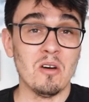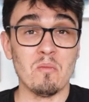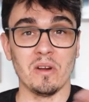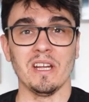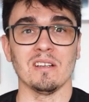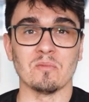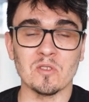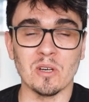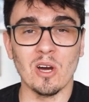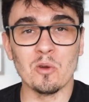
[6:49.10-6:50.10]
But yeah,
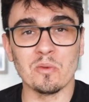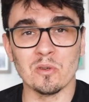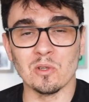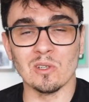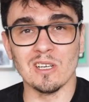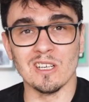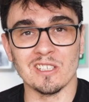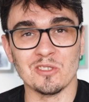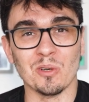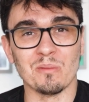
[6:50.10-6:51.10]
so I hope you'll
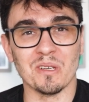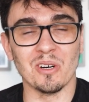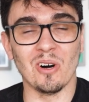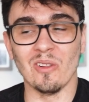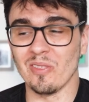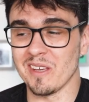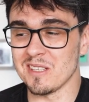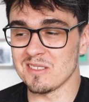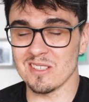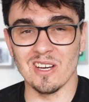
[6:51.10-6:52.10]
join me on
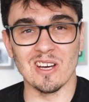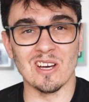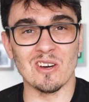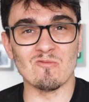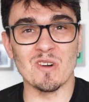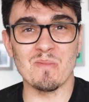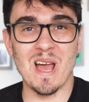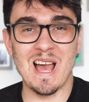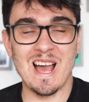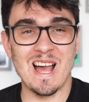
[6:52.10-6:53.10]
this
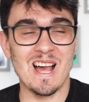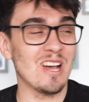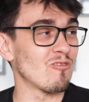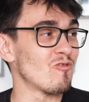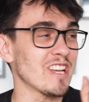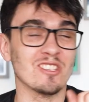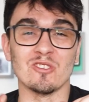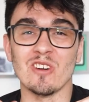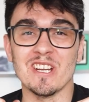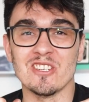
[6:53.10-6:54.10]
repair
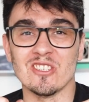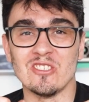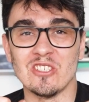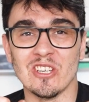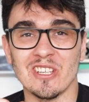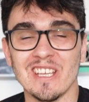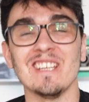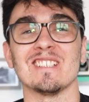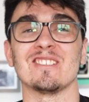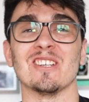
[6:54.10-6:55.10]
restoration journey.
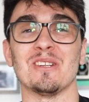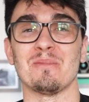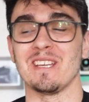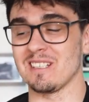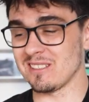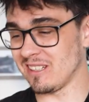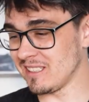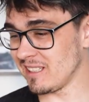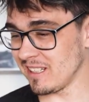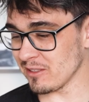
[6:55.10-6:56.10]
It's going to be
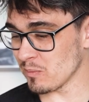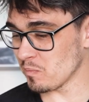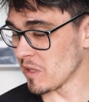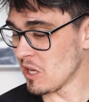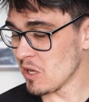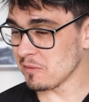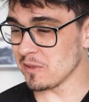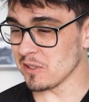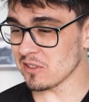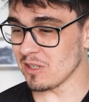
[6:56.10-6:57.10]
exciting. It's the
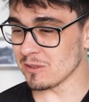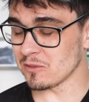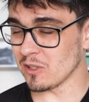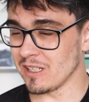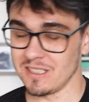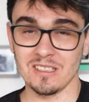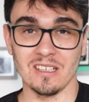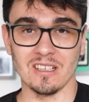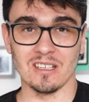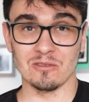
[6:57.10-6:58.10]
first time I've tried
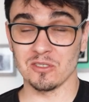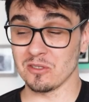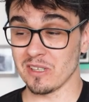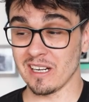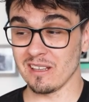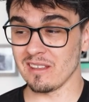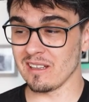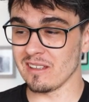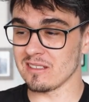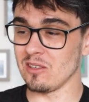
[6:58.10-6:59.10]
restoring
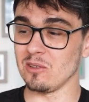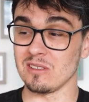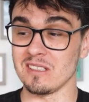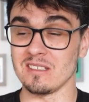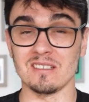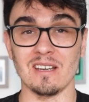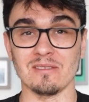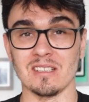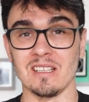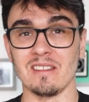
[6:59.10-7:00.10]
anything this old, and this is
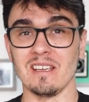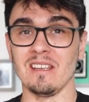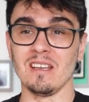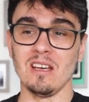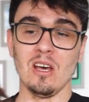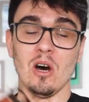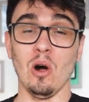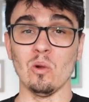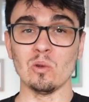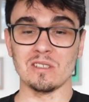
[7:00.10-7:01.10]
definitely the
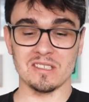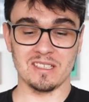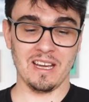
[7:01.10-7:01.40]
oldest